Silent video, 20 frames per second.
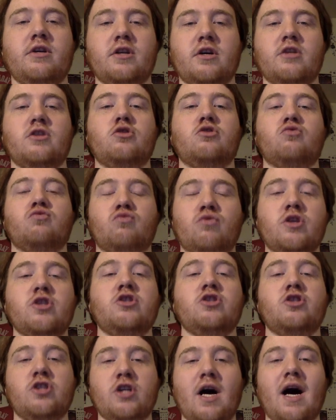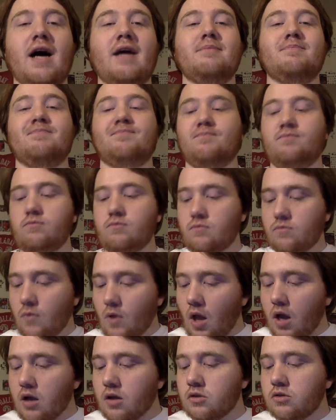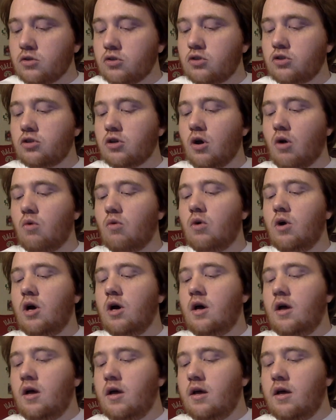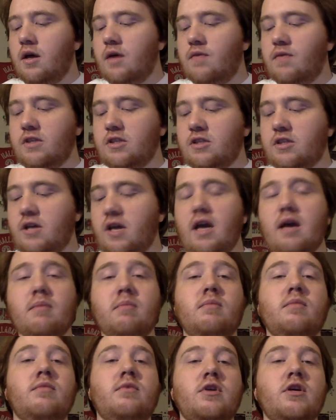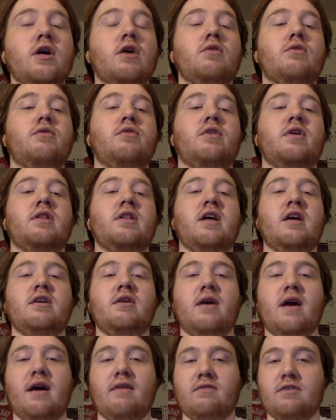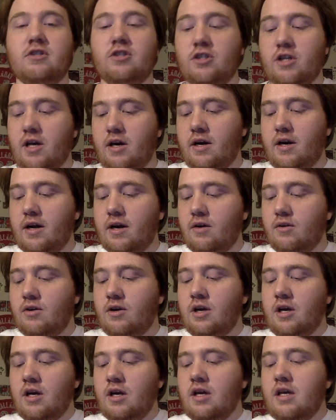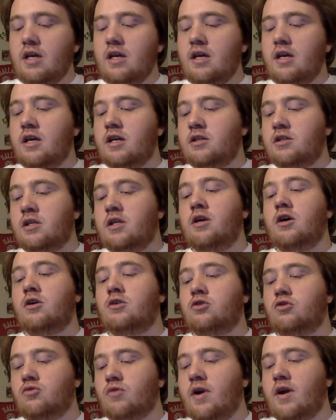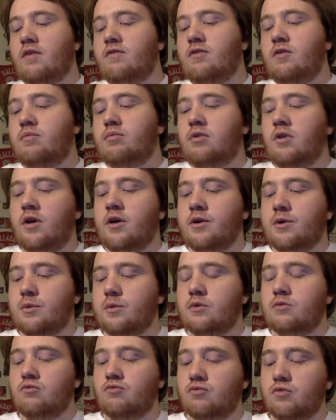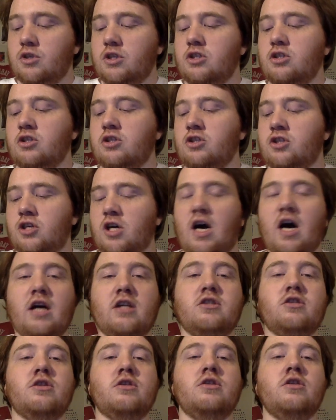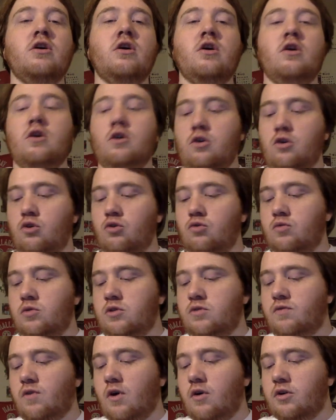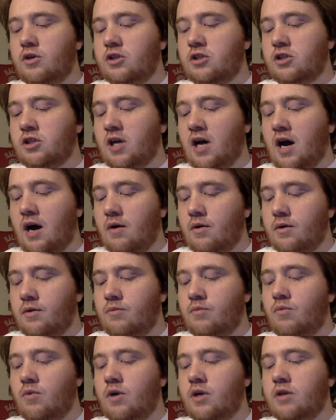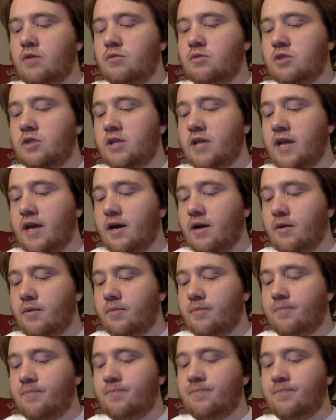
nice wrist shot. So, in this game, the other thing that you have to shout out is an undrafted player in Reese Johnson, who was very solid when he was down